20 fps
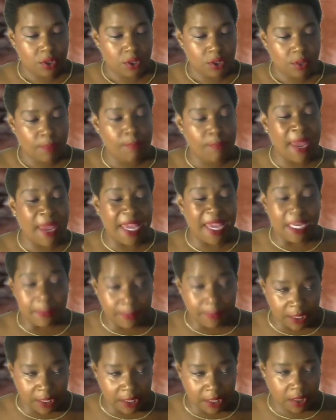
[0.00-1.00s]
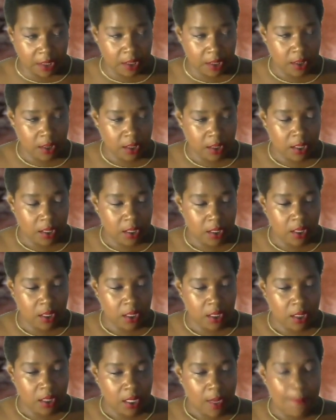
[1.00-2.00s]
maybe,
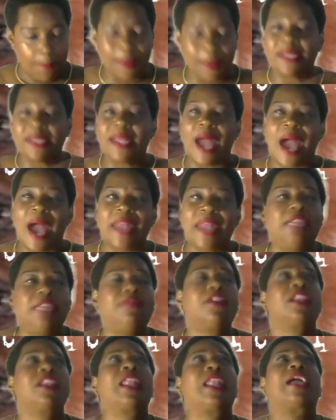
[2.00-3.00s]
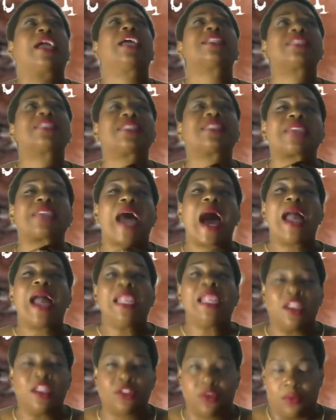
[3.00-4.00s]
but not even like a
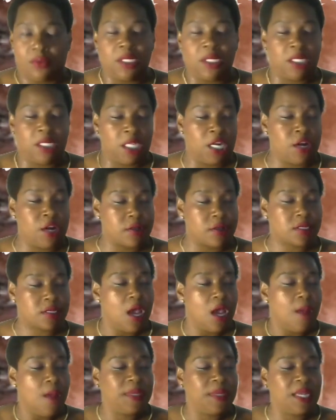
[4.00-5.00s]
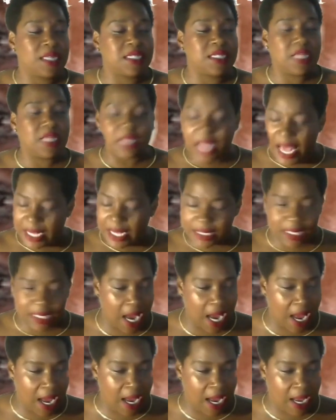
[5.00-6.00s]
solid 3 years, because in that
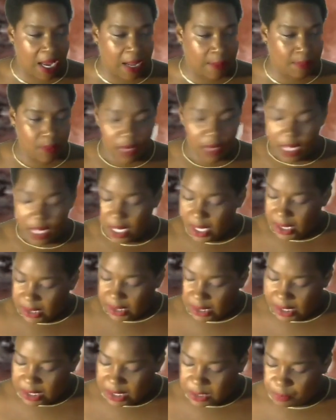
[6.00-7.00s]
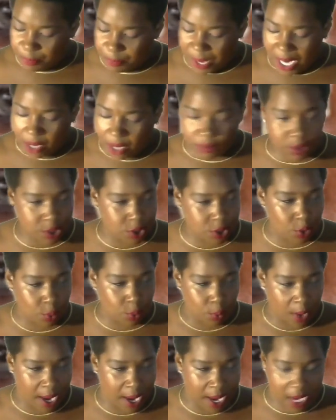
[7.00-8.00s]
time, he's bounced
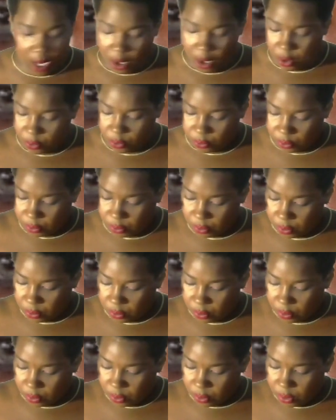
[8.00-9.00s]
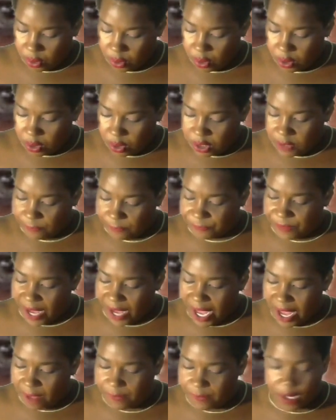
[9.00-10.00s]
around to
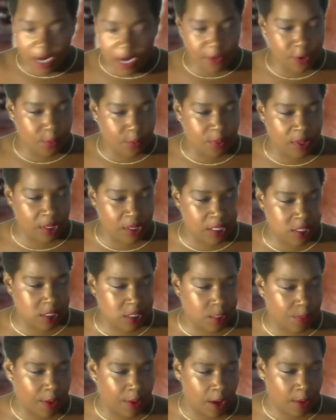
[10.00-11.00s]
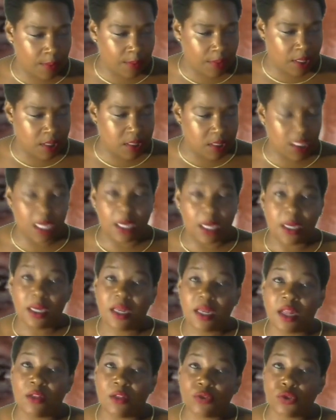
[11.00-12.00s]
5 other police departments
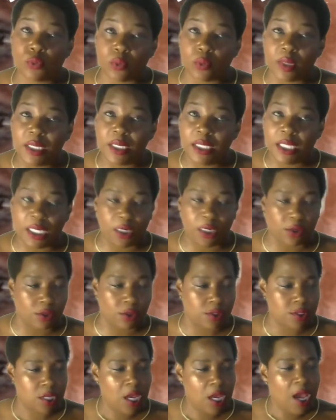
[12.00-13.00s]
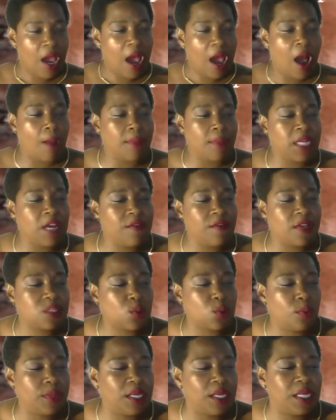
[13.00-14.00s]
in 3 years. How many of us
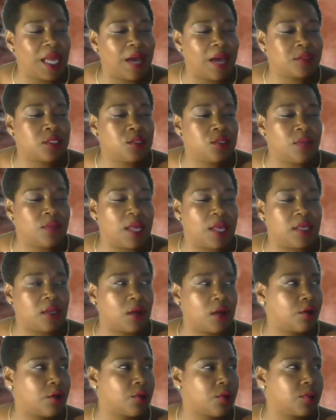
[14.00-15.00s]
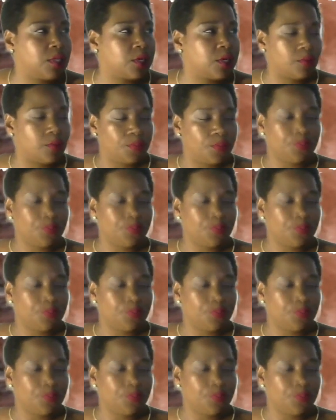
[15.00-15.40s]
would be allowed to do that in our career?